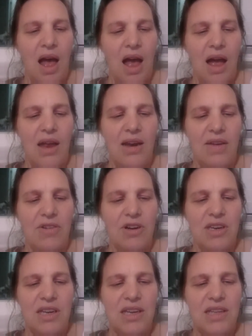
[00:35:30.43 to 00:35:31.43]
"I never
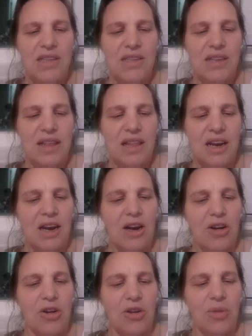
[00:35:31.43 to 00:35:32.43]
did," said the little
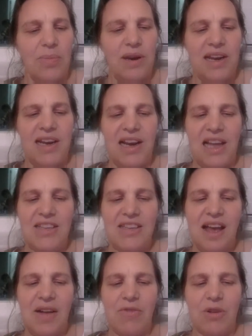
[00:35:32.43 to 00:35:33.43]
girl, but in a less
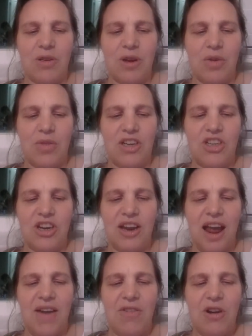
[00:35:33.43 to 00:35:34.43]
doubtful tone than she had
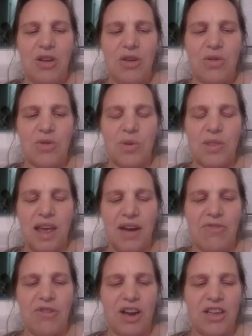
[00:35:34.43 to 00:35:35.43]
ever used with
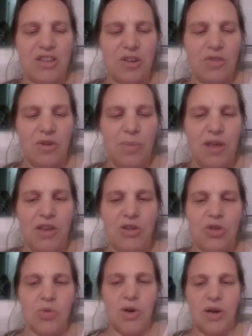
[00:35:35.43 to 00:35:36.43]
that phrase so familiar
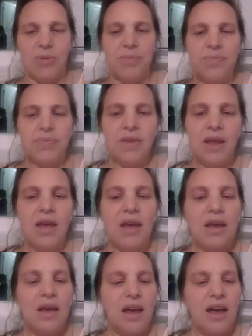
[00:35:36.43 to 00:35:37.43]
to her.
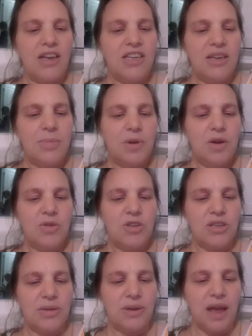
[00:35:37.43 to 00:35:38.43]
A dim
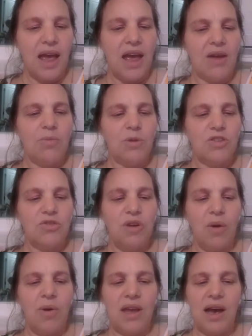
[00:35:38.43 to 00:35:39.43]
notion was
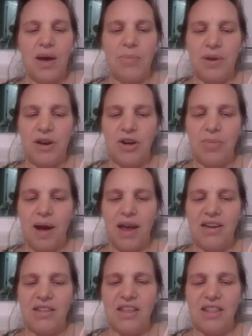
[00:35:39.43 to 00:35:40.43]
growing up in her
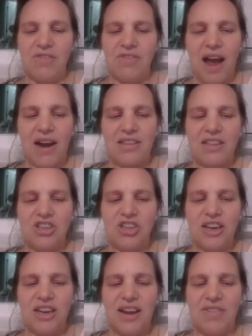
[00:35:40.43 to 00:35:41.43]
mind that the fact that she
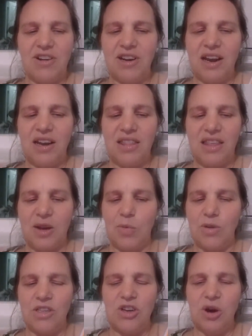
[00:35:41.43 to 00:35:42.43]
had never done a thing
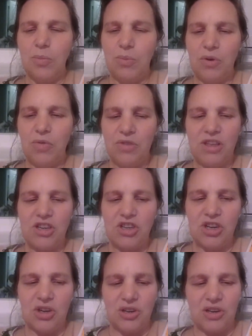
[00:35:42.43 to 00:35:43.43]
was no proof that
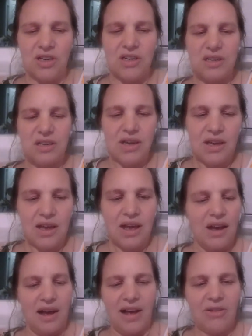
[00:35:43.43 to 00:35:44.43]
she couldn't.
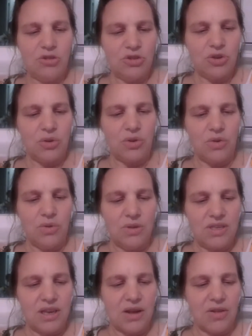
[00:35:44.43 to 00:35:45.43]
"I'll show you,"
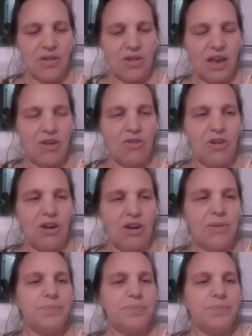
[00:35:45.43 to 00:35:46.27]
said Uncle Henry.